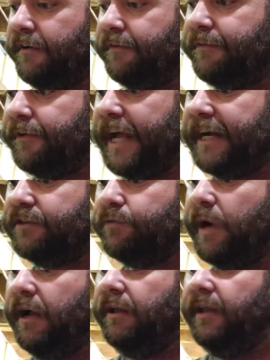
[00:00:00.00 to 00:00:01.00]
for that as
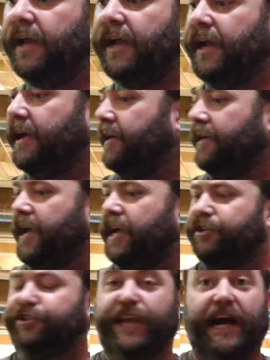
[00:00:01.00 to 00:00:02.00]
well.
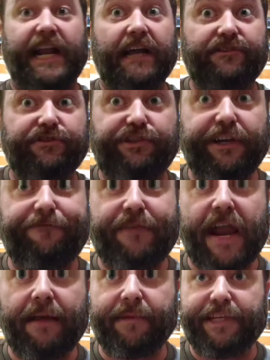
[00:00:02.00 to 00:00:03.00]
And shout out to G
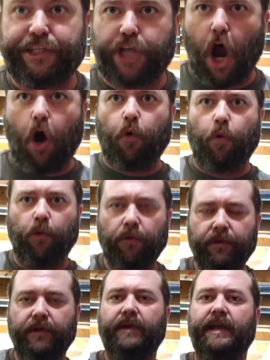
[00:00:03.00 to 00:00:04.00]
Family, yo!
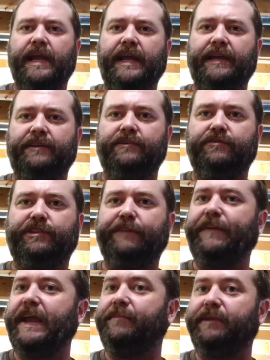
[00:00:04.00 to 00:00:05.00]
And G
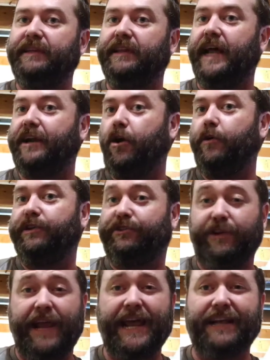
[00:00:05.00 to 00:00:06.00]
Family, like always,
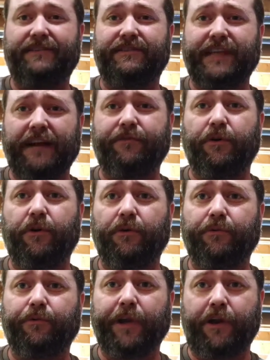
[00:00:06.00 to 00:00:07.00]
you had
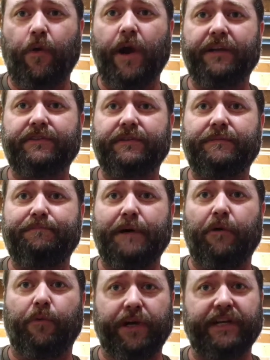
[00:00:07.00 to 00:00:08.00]
several requests,
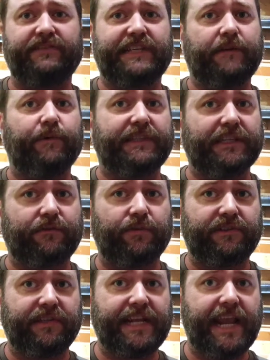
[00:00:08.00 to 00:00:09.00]
but we're going to stick with this
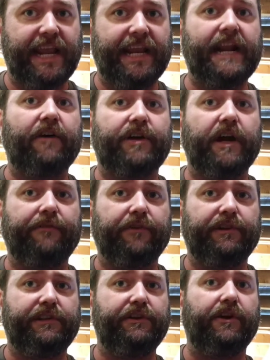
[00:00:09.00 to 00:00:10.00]
one today, and I'll cover
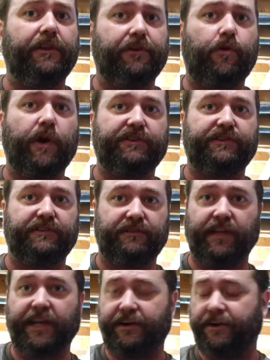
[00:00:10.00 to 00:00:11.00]
your other
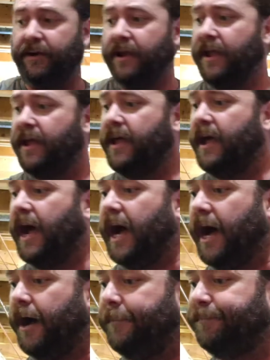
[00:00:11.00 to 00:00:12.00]
questions later.
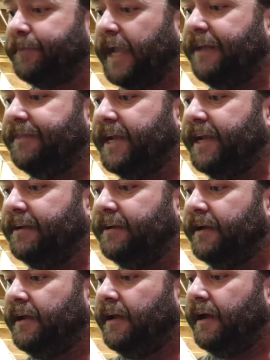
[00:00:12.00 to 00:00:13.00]
And then
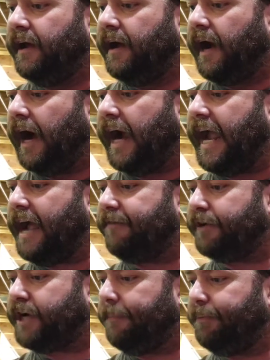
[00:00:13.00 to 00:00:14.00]
I have
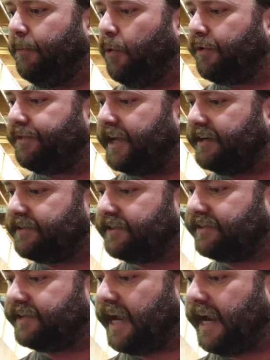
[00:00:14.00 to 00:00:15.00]
a couple more things to
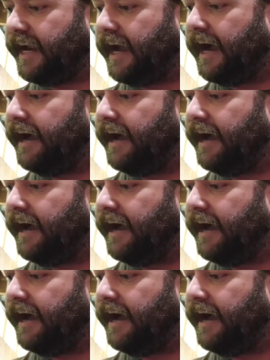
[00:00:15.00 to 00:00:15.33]
say.